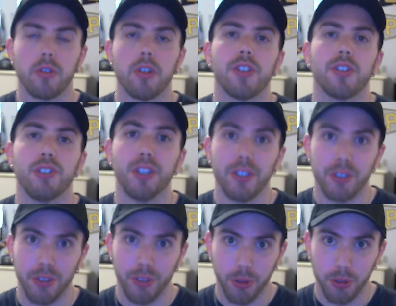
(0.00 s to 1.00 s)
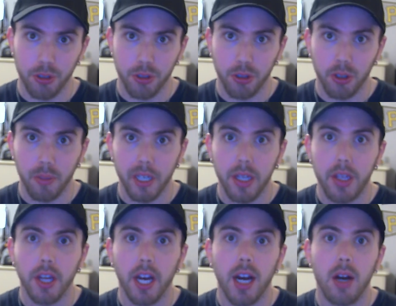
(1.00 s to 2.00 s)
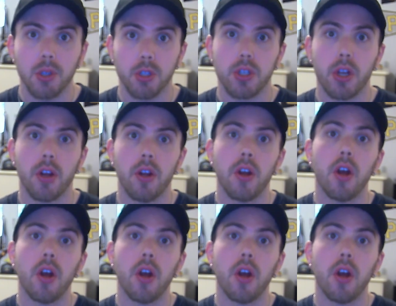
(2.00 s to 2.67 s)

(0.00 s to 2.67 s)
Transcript: This is Still Sermon in the House,